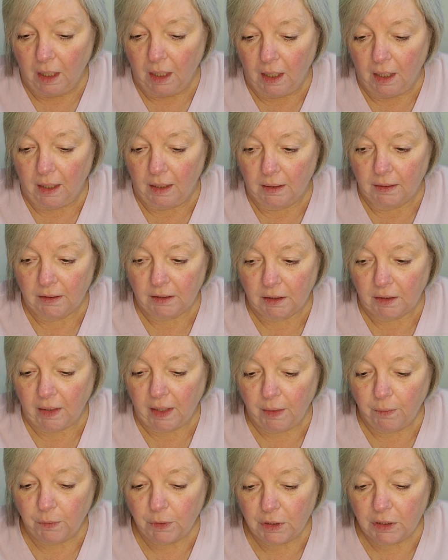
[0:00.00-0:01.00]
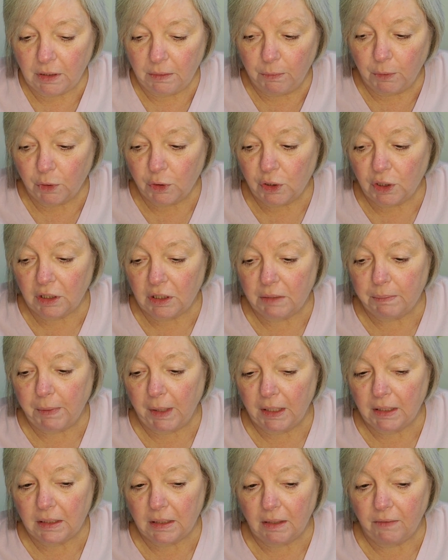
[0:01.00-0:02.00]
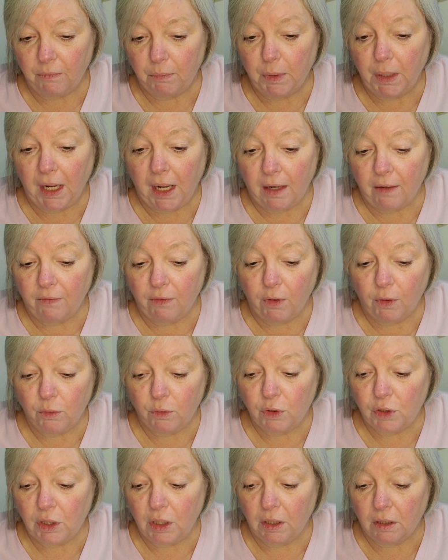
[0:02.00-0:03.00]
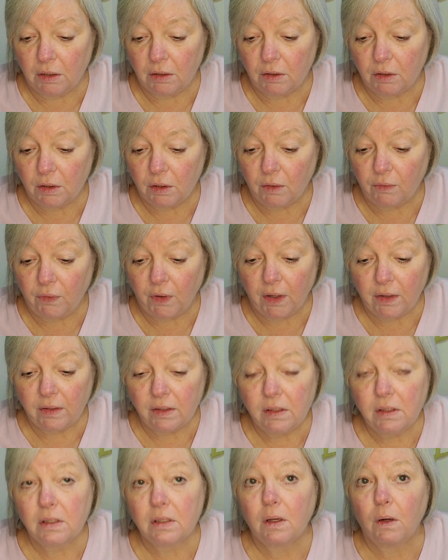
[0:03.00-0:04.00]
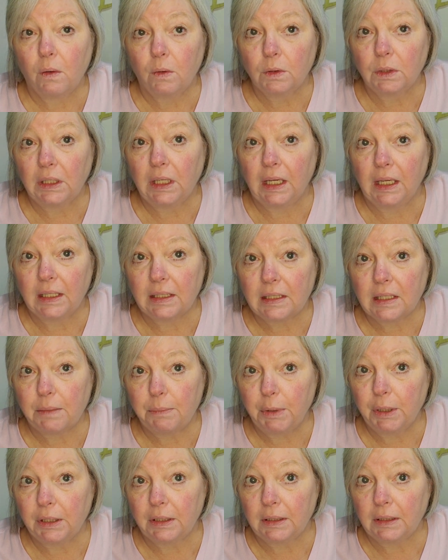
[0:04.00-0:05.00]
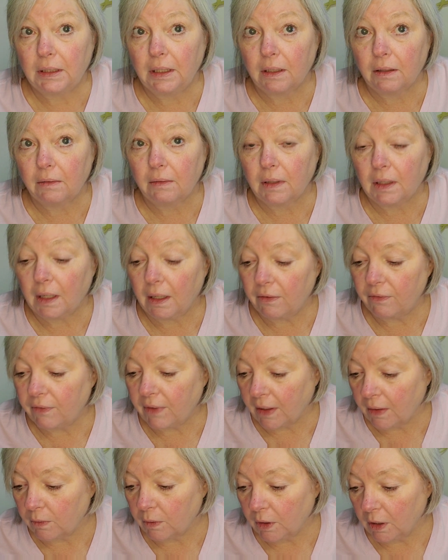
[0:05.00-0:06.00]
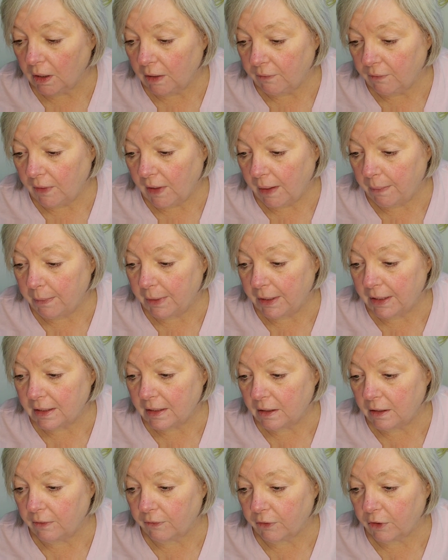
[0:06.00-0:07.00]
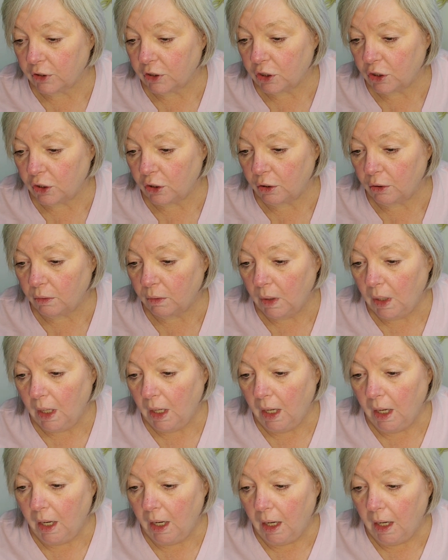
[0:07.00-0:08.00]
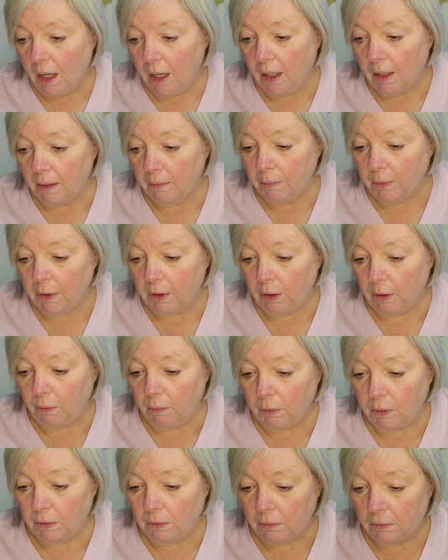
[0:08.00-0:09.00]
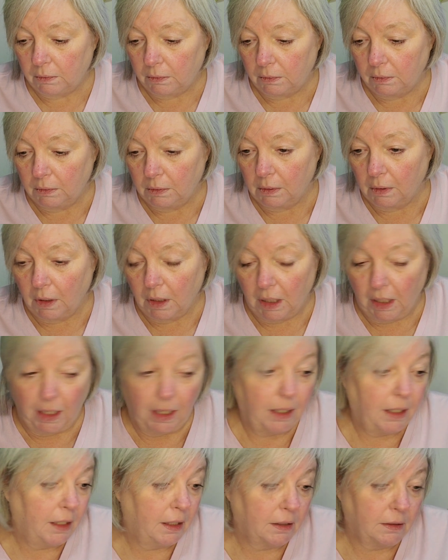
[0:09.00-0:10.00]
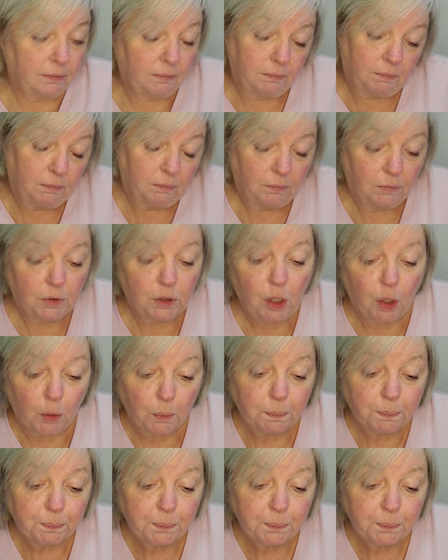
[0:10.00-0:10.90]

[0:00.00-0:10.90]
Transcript: Uh, so that was the most expensive. But out of those yarns so far, this is the only anti-pilling yarn that I found, if that makes a difference to you, um, that you would... And, and so